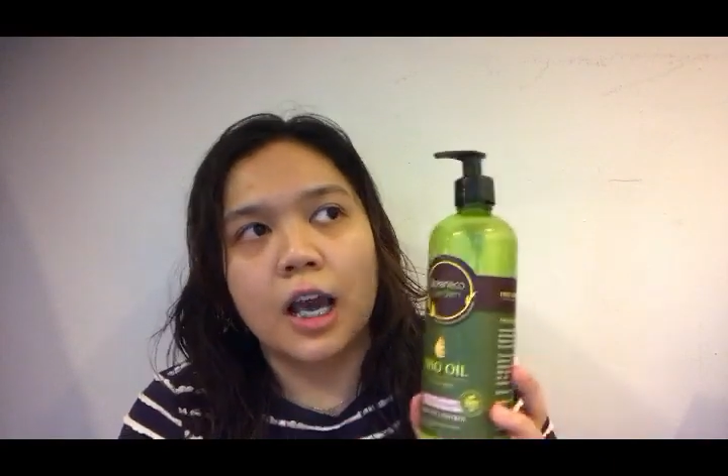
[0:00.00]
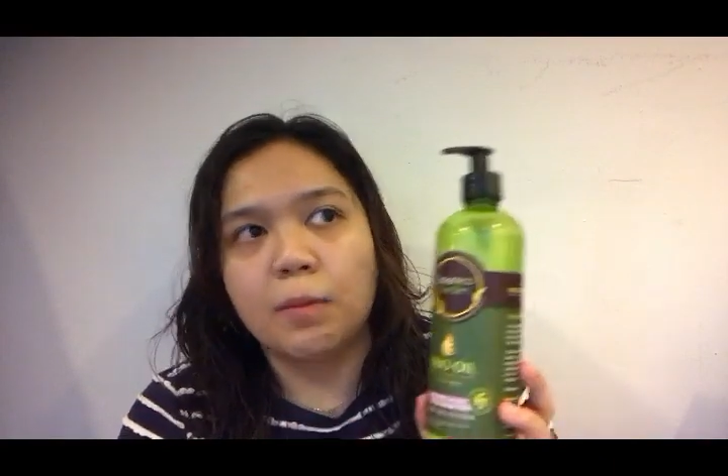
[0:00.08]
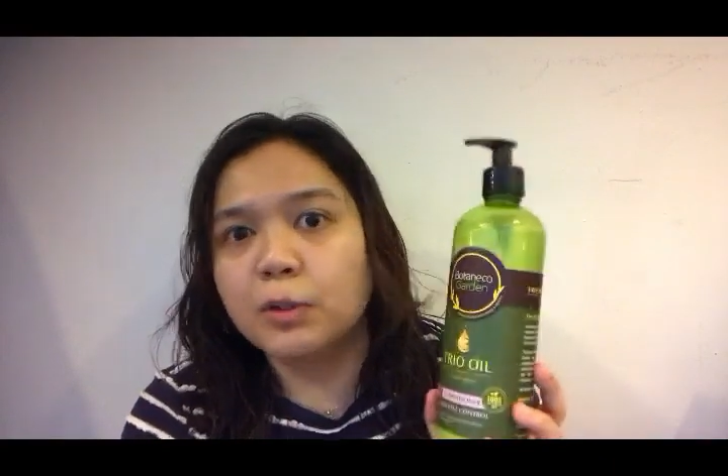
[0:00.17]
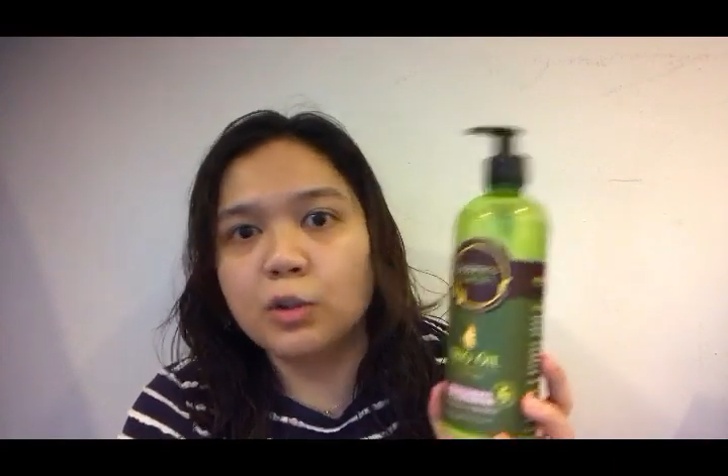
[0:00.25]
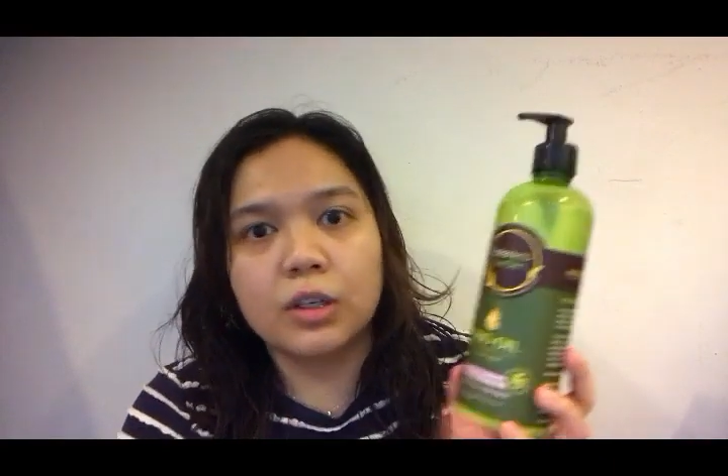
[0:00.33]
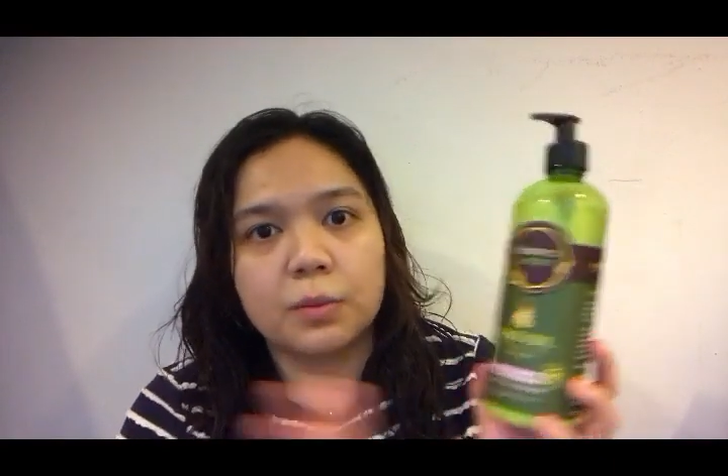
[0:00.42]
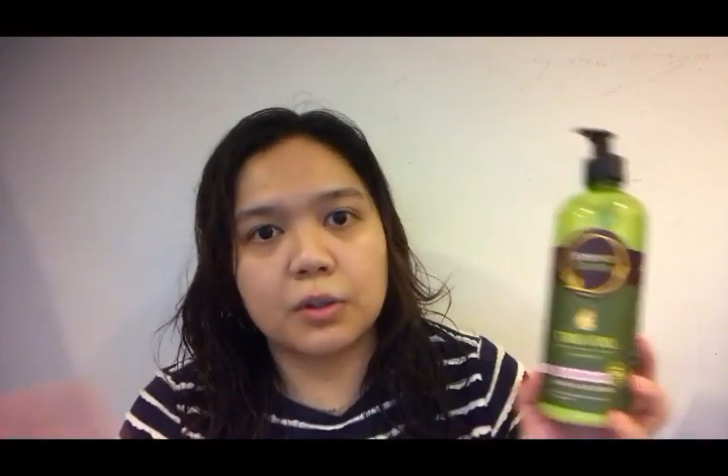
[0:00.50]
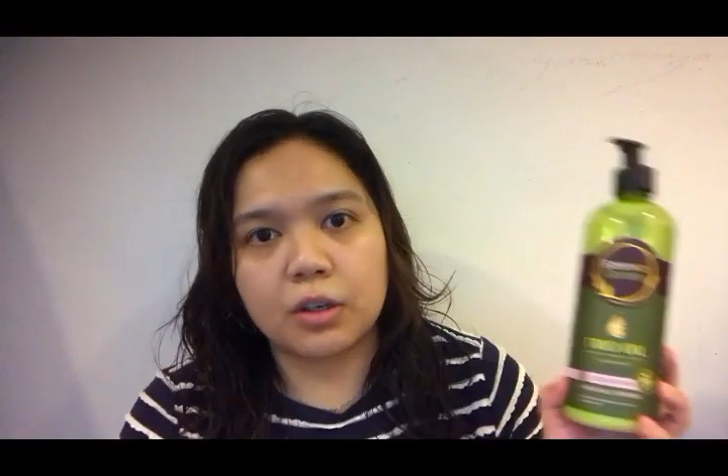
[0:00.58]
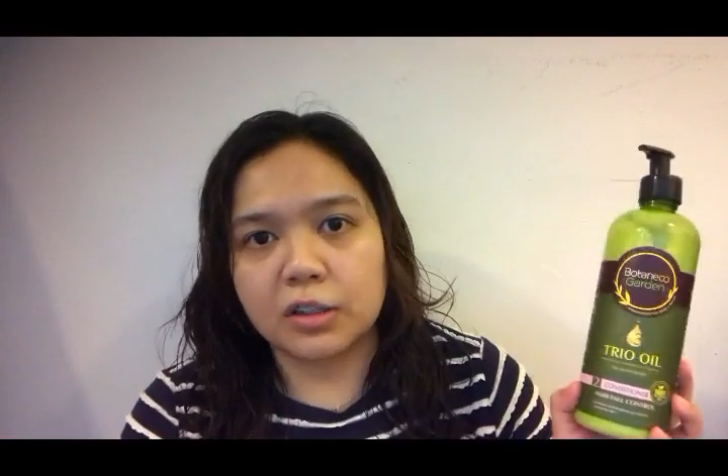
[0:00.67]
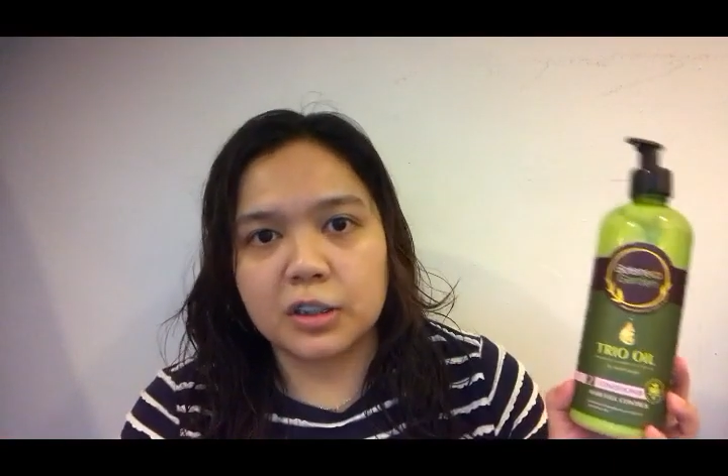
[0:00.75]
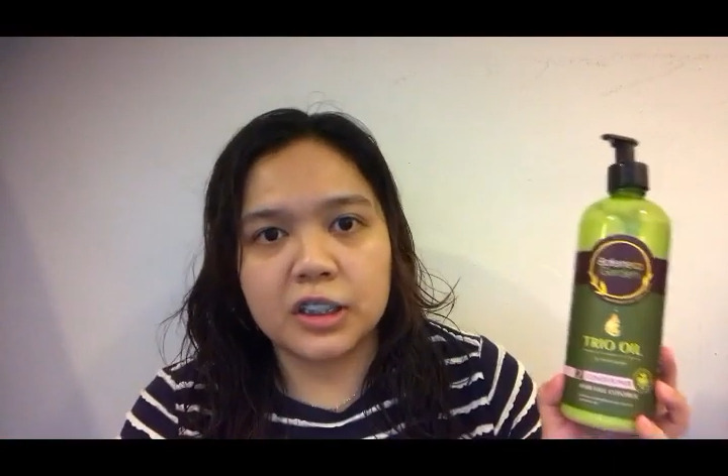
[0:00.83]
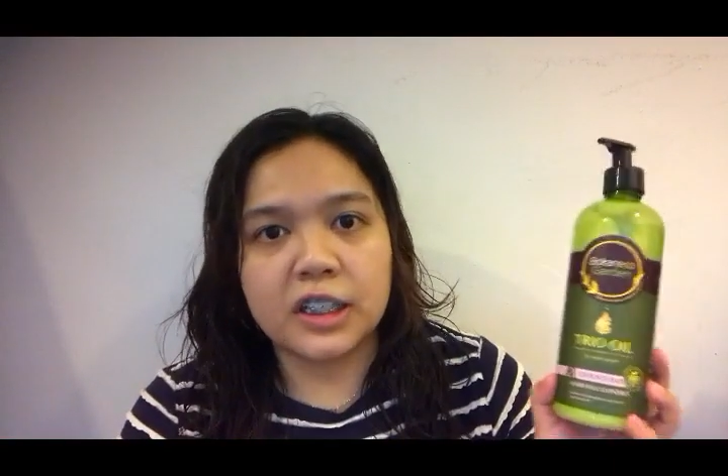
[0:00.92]
I mean Kundal
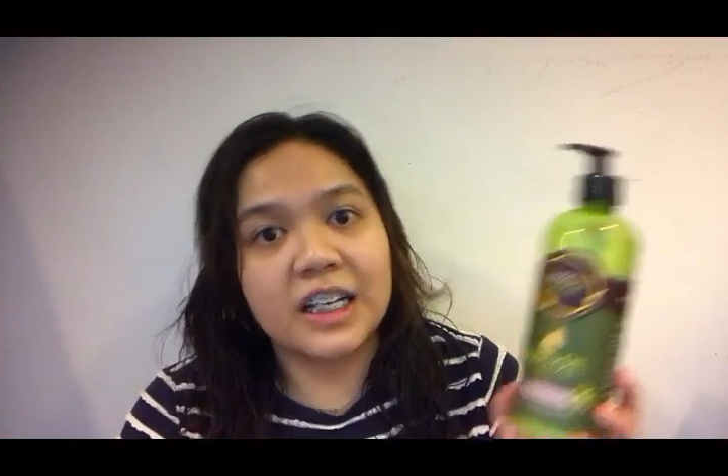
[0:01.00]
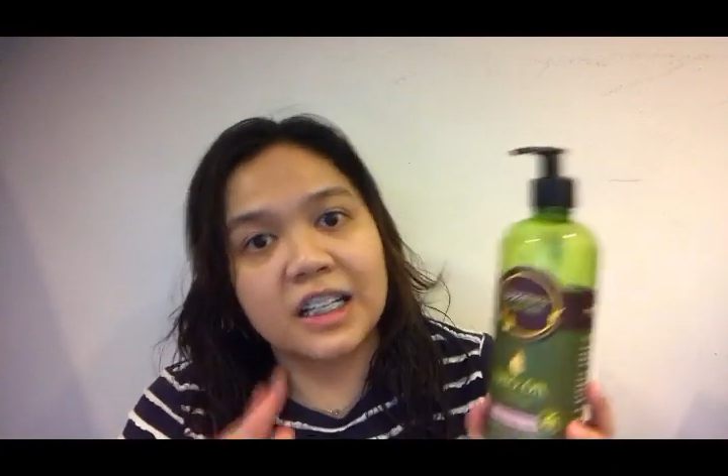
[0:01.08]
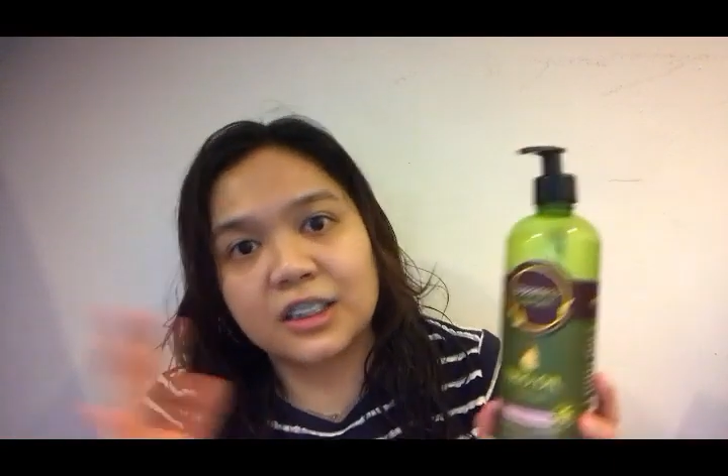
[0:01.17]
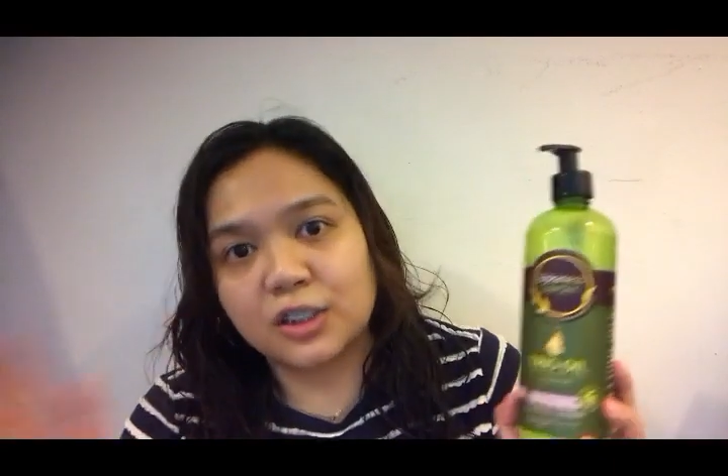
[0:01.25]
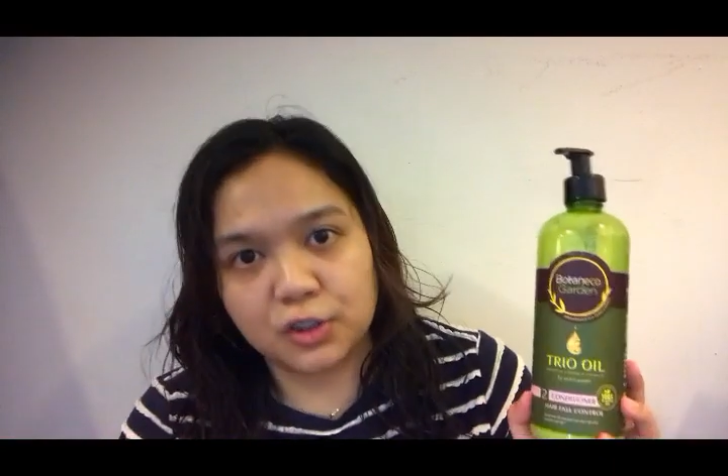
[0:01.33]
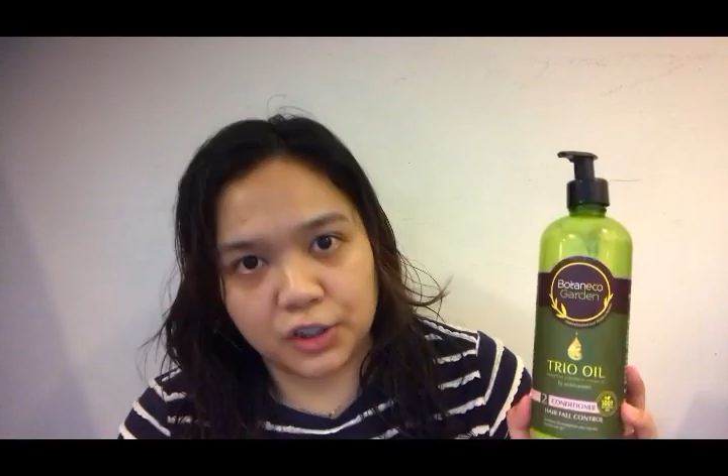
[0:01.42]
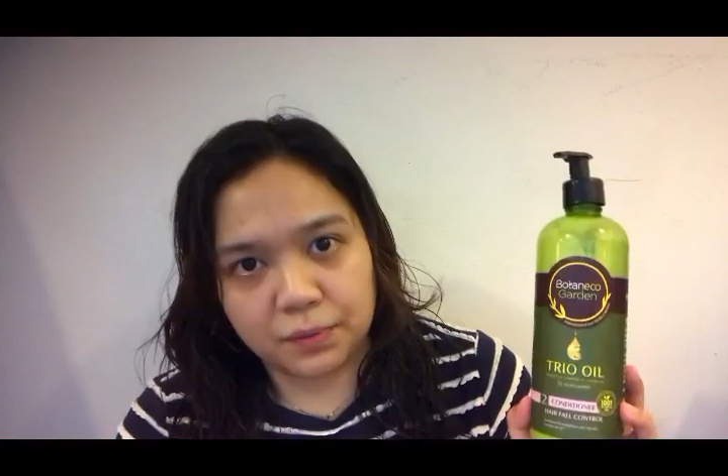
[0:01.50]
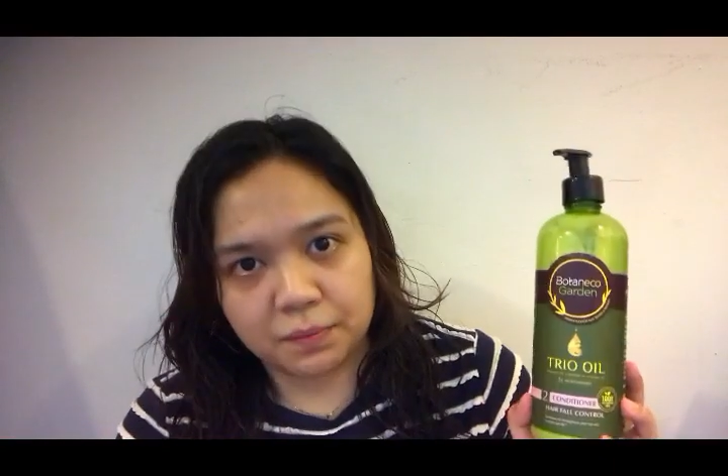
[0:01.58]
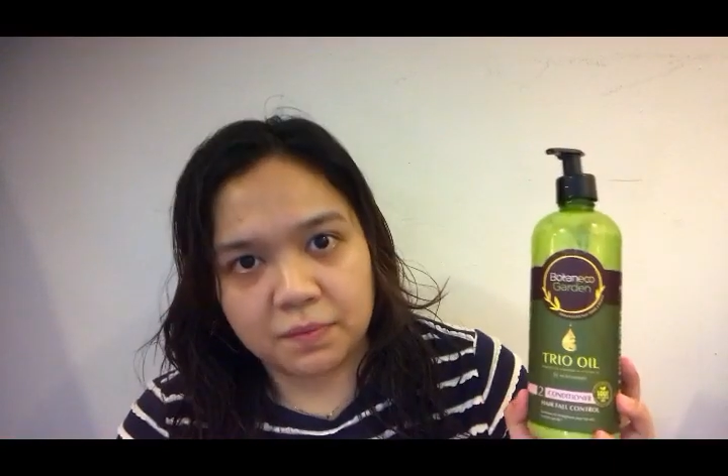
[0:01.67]
punya conditioner is good,